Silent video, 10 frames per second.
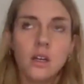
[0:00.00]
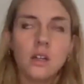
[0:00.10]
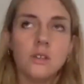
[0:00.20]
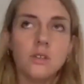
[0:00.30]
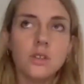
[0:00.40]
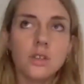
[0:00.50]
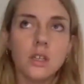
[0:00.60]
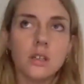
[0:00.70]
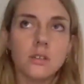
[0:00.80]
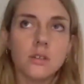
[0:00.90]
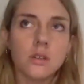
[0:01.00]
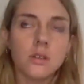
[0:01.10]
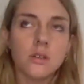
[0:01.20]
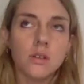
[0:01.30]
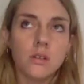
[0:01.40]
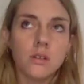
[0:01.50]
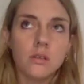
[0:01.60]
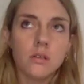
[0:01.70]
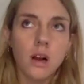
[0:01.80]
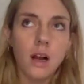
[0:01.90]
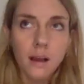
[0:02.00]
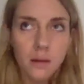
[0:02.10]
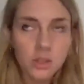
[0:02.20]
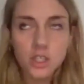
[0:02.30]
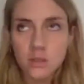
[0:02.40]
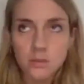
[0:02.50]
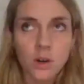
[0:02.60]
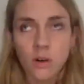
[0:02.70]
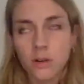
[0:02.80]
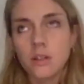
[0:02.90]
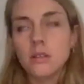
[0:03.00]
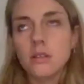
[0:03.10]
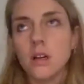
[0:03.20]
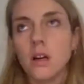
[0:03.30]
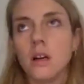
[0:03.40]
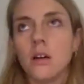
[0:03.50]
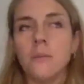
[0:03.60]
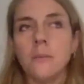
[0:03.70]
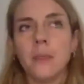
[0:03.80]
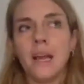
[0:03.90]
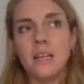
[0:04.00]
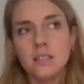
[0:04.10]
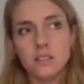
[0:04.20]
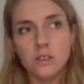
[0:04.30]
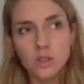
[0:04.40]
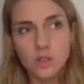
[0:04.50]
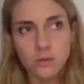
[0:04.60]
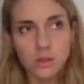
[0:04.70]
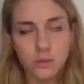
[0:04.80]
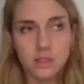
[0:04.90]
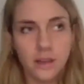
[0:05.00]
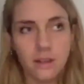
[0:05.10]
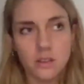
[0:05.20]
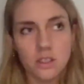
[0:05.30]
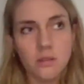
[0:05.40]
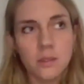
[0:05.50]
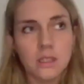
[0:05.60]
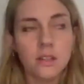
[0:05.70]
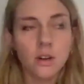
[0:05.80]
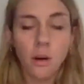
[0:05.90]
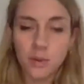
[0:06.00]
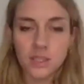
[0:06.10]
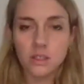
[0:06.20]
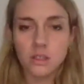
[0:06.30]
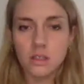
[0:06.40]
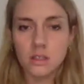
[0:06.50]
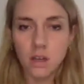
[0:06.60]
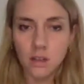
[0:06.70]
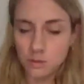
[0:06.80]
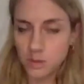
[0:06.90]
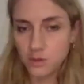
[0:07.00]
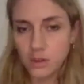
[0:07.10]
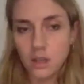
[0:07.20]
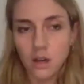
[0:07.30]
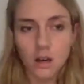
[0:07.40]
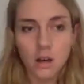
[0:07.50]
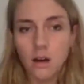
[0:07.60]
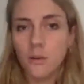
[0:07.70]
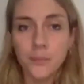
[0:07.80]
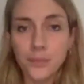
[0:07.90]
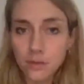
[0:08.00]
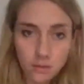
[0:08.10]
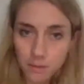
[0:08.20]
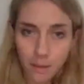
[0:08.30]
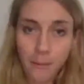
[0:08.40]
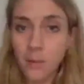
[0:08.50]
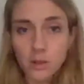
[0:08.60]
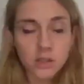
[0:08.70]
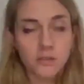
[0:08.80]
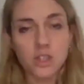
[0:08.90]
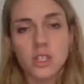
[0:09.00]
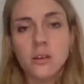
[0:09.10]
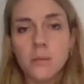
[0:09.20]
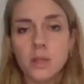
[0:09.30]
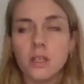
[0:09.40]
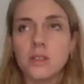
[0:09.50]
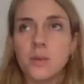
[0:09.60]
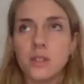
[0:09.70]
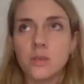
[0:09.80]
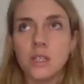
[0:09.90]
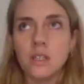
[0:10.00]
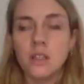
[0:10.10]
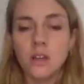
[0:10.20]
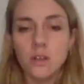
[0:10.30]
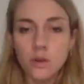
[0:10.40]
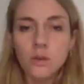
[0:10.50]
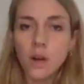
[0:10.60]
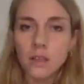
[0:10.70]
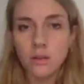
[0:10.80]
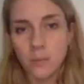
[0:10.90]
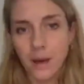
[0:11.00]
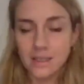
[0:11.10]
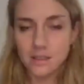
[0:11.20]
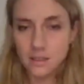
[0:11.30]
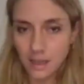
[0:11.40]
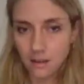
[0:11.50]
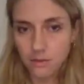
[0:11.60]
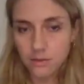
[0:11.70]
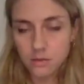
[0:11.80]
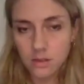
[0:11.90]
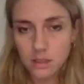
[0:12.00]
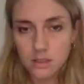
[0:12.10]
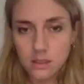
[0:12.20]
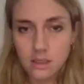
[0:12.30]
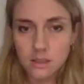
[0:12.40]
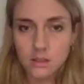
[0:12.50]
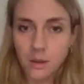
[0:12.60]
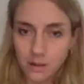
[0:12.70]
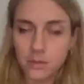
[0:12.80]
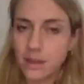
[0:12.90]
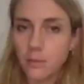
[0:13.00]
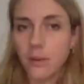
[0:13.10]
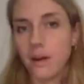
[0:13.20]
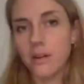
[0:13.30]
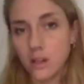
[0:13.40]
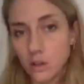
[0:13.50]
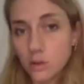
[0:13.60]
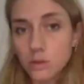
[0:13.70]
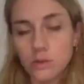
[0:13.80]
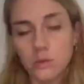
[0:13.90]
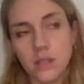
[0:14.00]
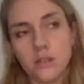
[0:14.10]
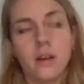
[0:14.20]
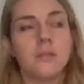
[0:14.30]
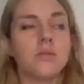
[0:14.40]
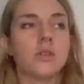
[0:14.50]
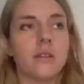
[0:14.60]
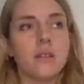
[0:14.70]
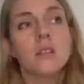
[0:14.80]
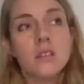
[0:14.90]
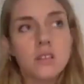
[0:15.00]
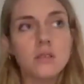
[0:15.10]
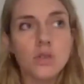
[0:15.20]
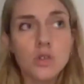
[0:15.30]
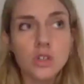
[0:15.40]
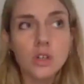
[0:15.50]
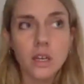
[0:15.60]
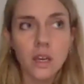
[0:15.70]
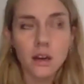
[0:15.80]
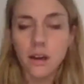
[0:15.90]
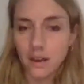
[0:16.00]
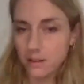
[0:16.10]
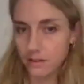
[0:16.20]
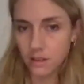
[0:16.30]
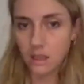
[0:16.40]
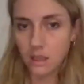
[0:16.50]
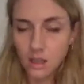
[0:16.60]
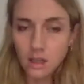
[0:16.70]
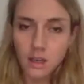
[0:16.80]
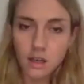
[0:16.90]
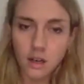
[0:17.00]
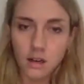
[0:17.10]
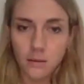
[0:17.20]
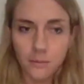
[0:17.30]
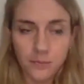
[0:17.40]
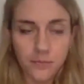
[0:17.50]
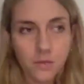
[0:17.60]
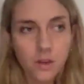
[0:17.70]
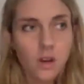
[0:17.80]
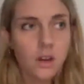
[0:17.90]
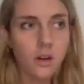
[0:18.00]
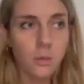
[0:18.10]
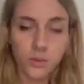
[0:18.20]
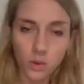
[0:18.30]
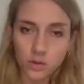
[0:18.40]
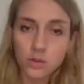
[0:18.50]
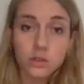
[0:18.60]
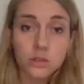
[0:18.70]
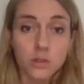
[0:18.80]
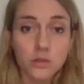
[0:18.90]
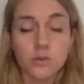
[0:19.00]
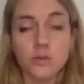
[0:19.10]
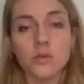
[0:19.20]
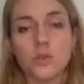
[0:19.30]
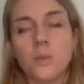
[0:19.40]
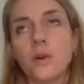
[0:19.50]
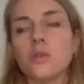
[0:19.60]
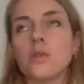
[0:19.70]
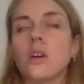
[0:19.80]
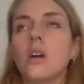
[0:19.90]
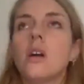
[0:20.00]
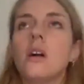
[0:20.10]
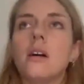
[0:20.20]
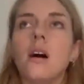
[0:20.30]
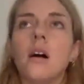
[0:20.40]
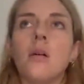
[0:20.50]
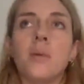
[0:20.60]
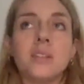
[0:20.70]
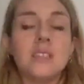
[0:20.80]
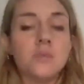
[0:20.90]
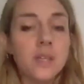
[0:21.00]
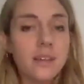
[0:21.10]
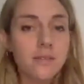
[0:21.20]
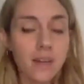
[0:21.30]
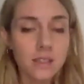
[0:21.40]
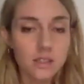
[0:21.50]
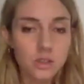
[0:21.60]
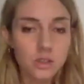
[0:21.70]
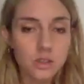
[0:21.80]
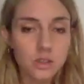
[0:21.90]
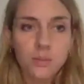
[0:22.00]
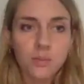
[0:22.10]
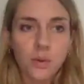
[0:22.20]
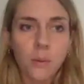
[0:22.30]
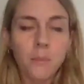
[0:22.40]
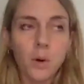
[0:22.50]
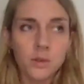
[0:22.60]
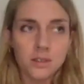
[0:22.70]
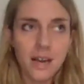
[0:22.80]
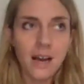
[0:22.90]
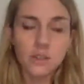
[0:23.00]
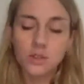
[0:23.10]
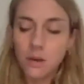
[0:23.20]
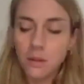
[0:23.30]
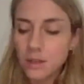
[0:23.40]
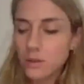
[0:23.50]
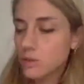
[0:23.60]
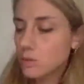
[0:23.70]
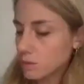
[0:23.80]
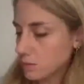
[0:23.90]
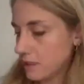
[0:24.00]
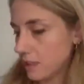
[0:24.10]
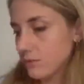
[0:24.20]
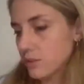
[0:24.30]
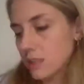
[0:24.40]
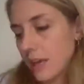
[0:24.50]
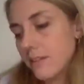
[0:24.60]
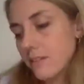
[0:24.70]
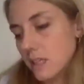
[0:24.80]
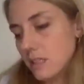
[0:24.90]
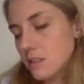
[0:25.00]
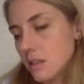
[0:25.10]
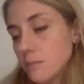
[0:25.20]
Usually, so I am a gym goer. Um, and usually what we say at the gym is that the competition is not between um, members of the gym, but it's between you and your past self. It's, it's about being better than you used to be, right? So I think this is usually a healthy um approach to, to sports. Uh, but these big events don't really promote that. So maybe they do promote that for the athletes.